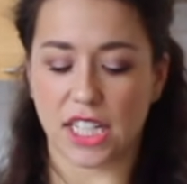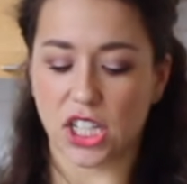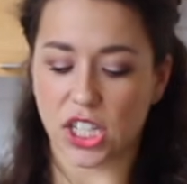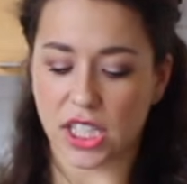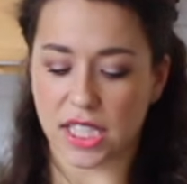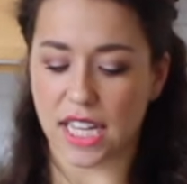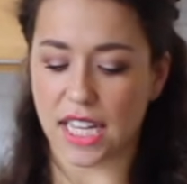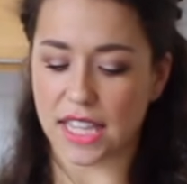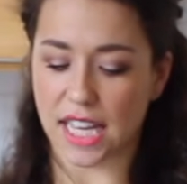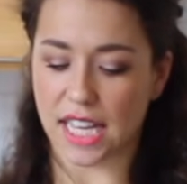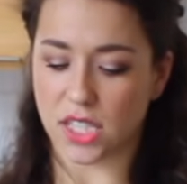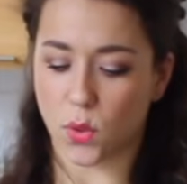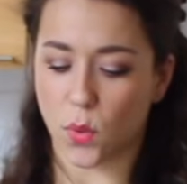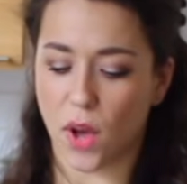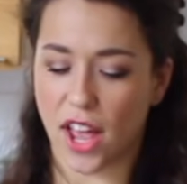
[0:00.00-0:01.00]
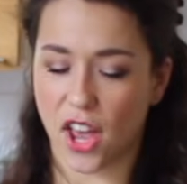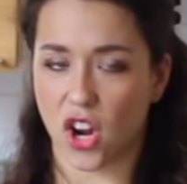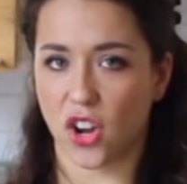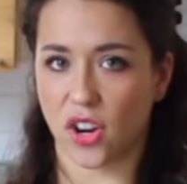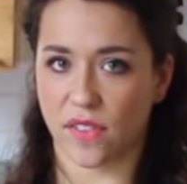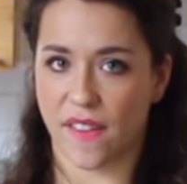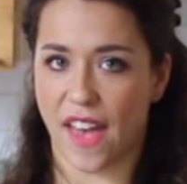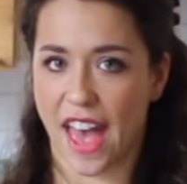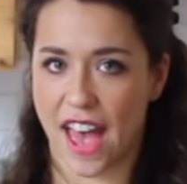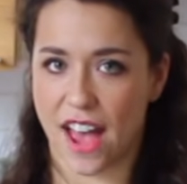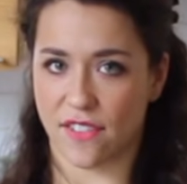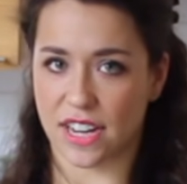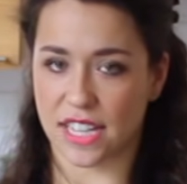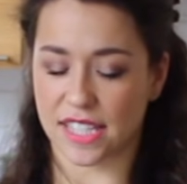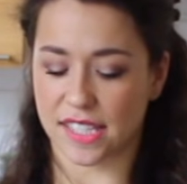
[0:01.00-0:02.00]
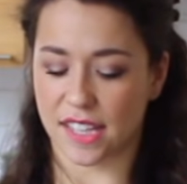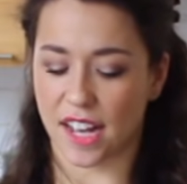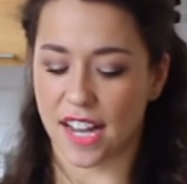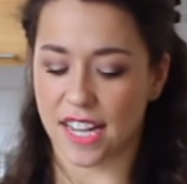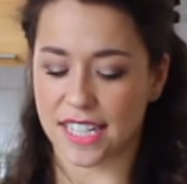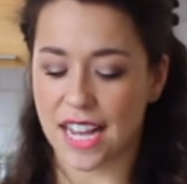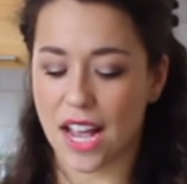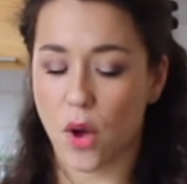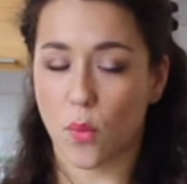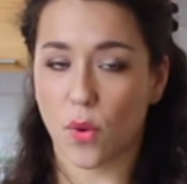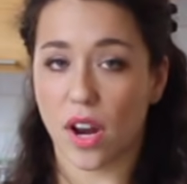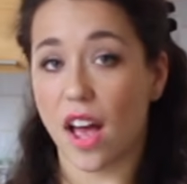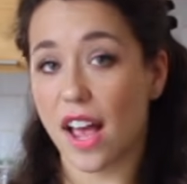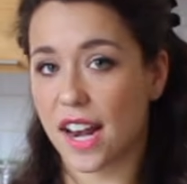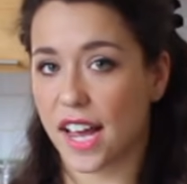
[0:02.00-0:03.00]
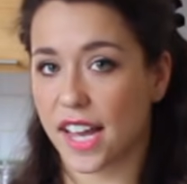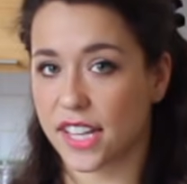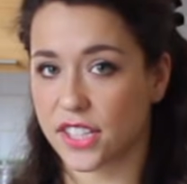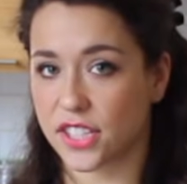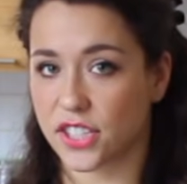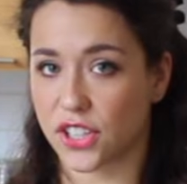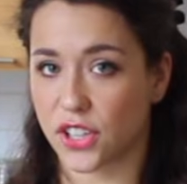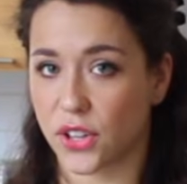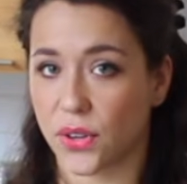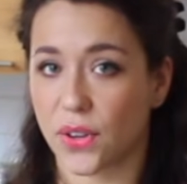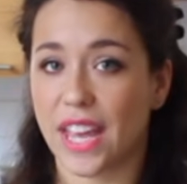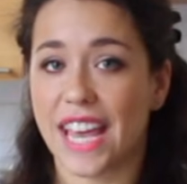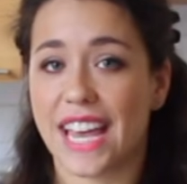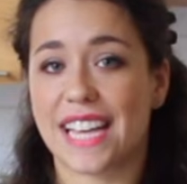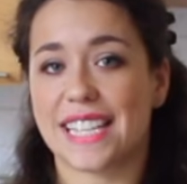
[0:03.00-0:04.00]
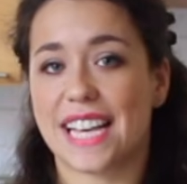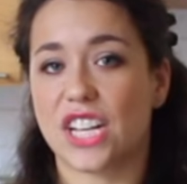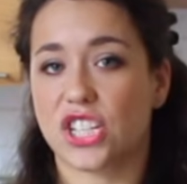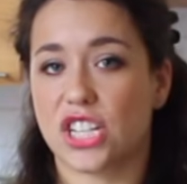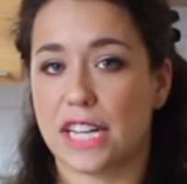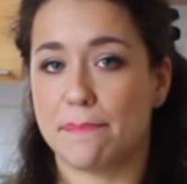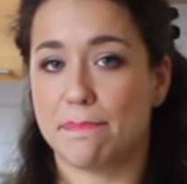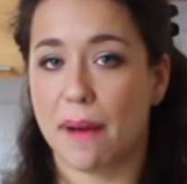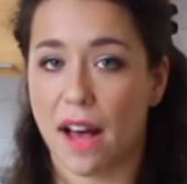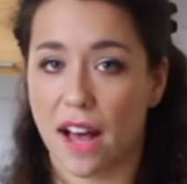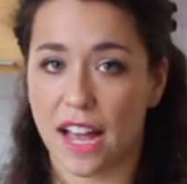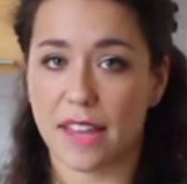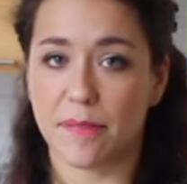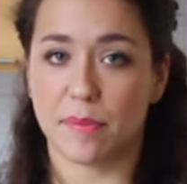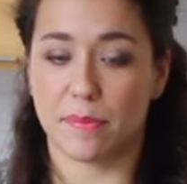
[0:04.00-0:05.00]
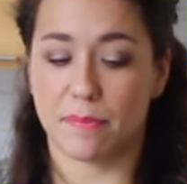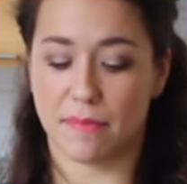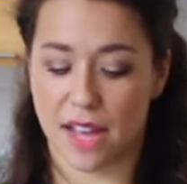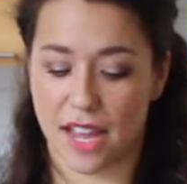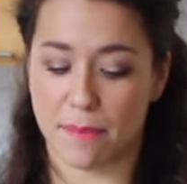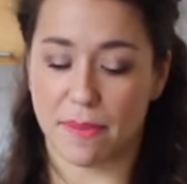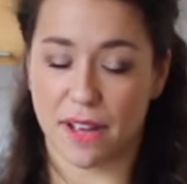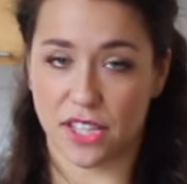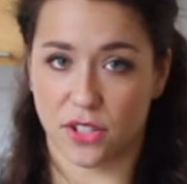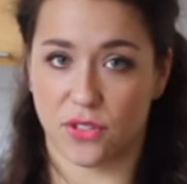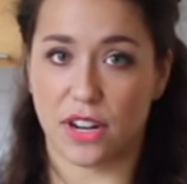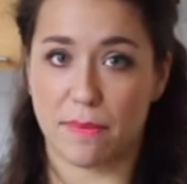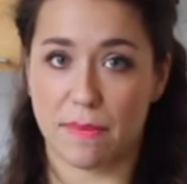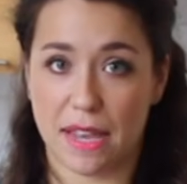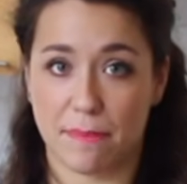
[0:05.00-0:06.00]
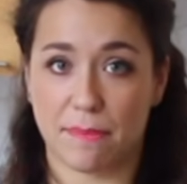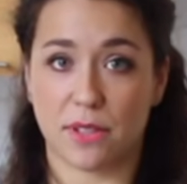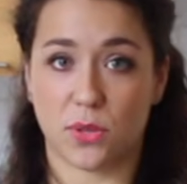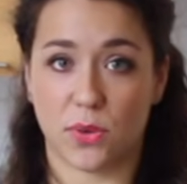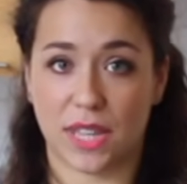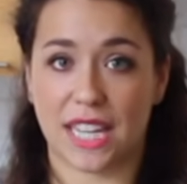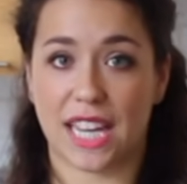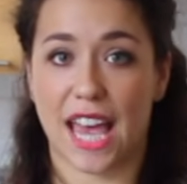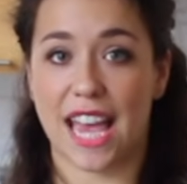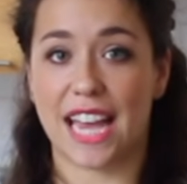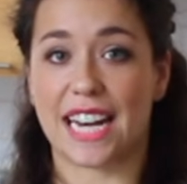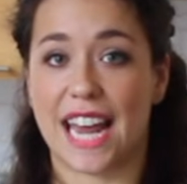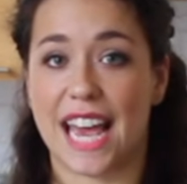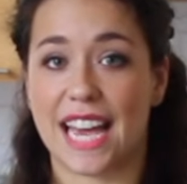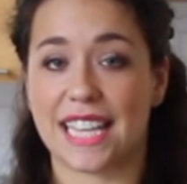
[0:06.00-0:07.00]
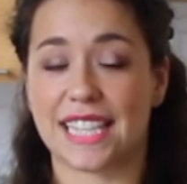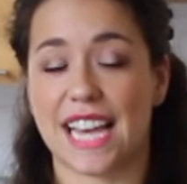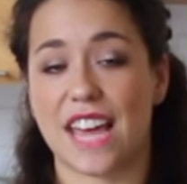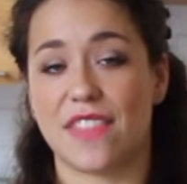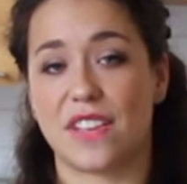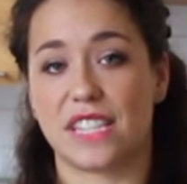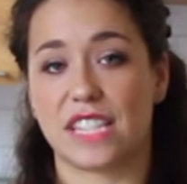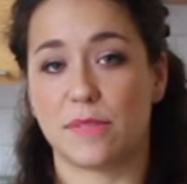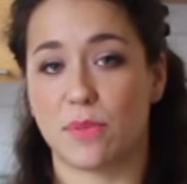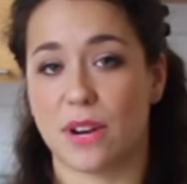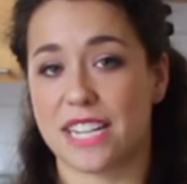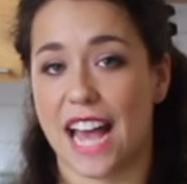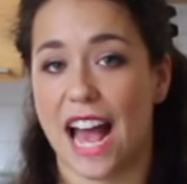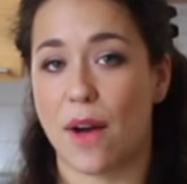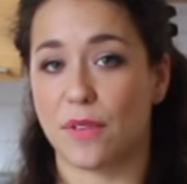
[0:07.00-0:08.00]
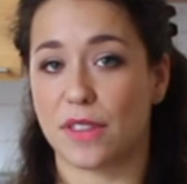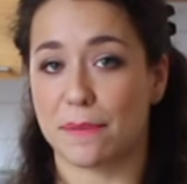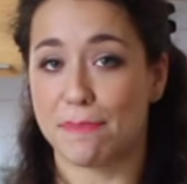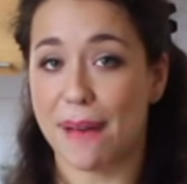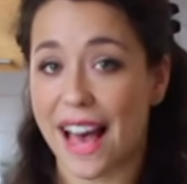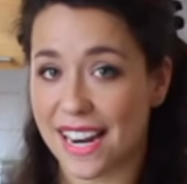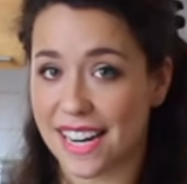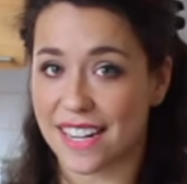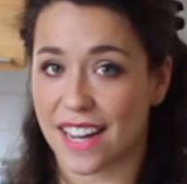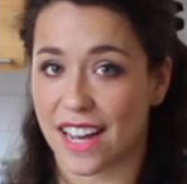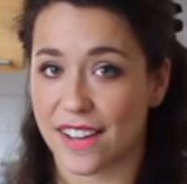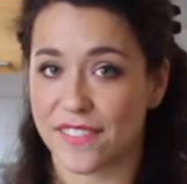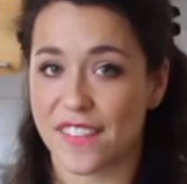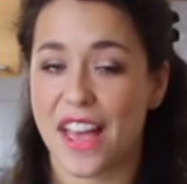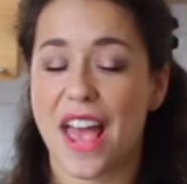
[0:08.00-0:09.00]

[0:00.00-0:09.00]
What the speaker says: It looks like there's quite a lot of air inside. What I like to do is actually pipe my buttercream in between the cake layers and then spread it out with a palette knife.